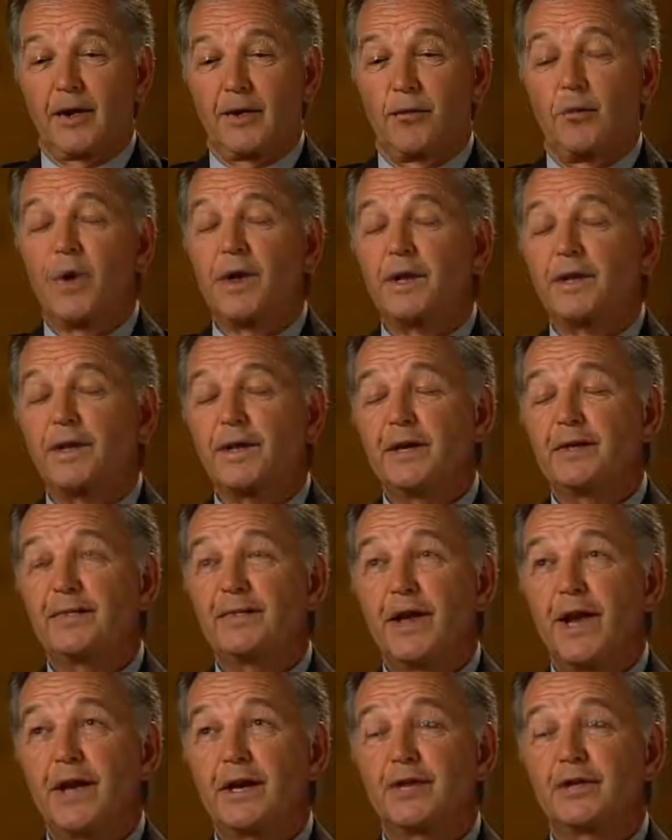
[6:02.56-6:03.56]
One of the
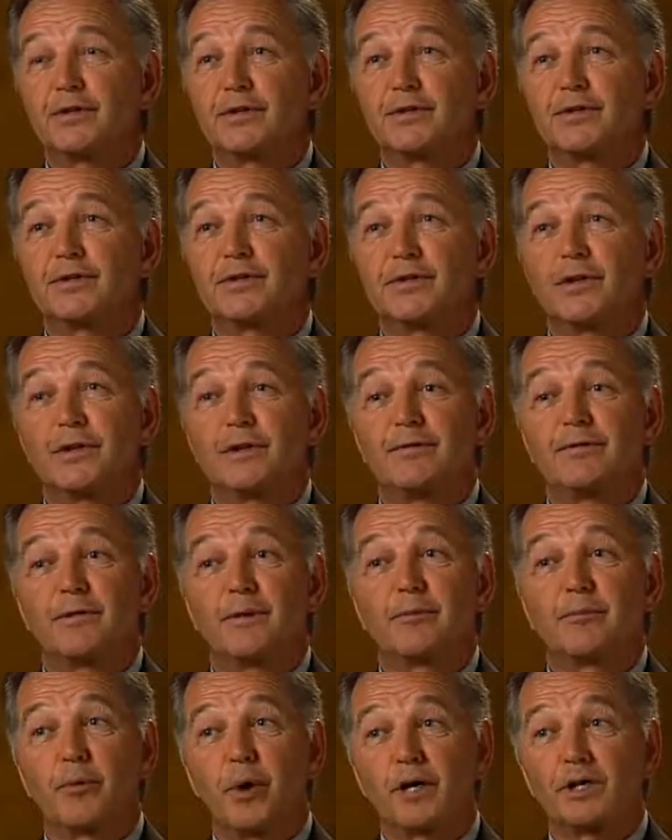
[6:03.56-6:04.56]
advantages of
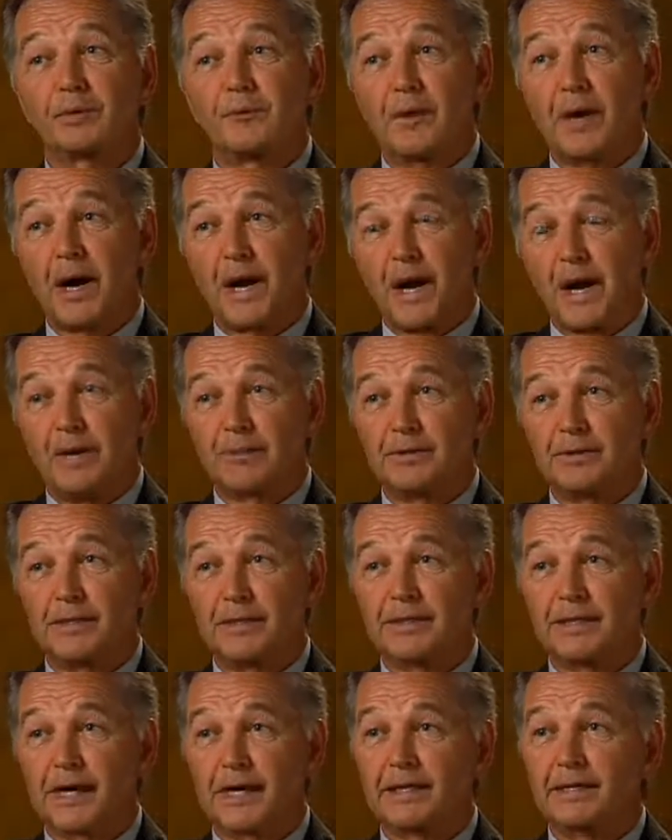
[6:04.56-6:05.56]
the brush
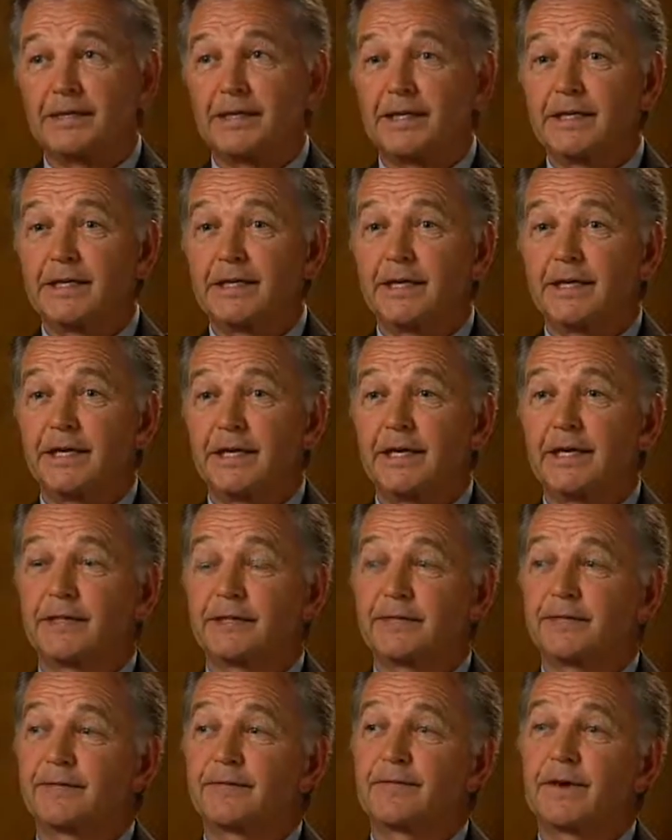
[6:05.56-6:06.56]
biopsy technique
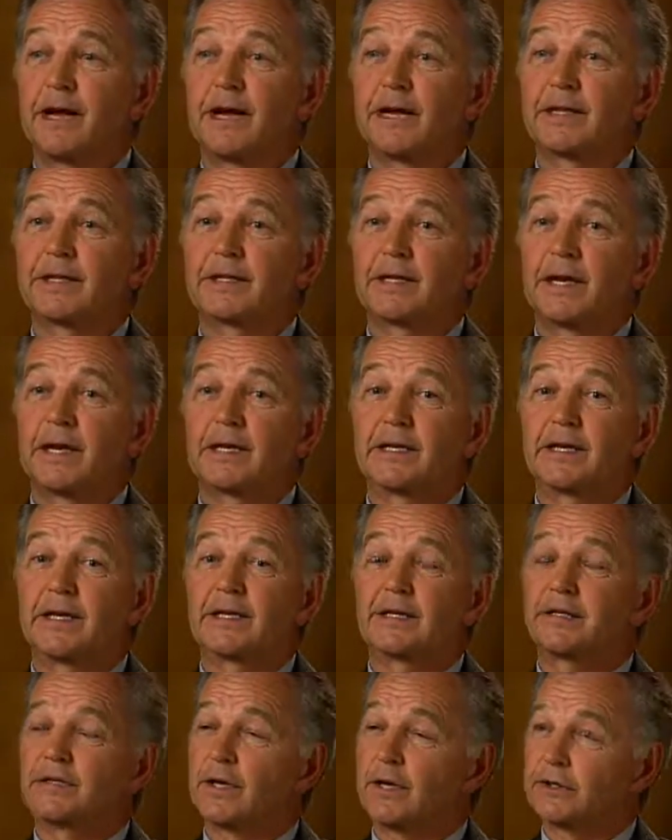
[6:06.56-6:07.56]
is the fact that
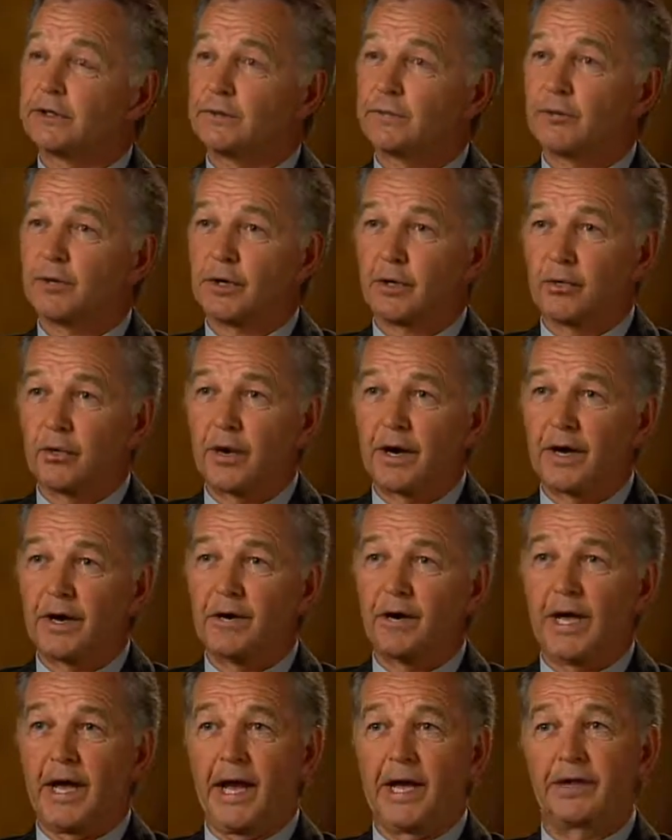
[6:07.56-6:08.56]
it doesn't require
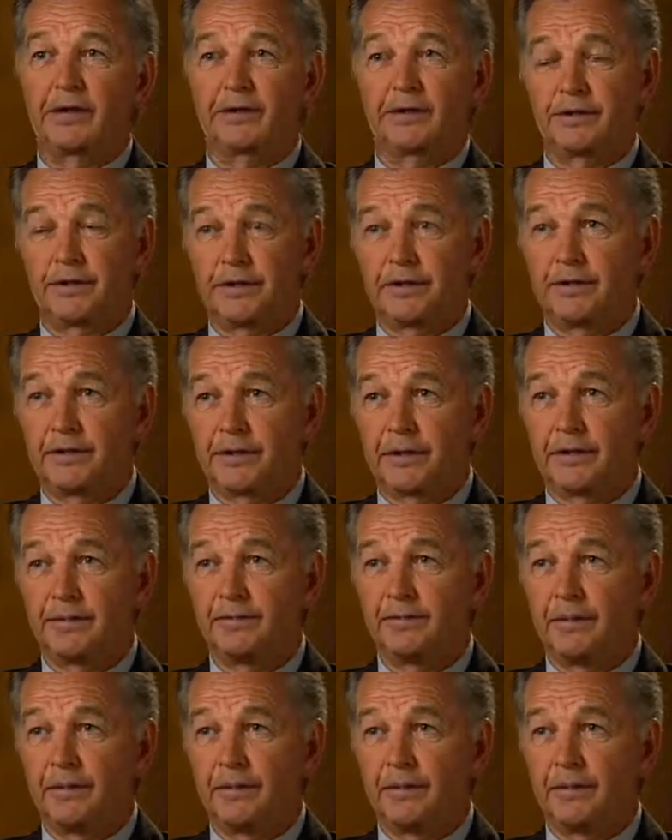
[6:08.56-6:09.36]
anesthesia.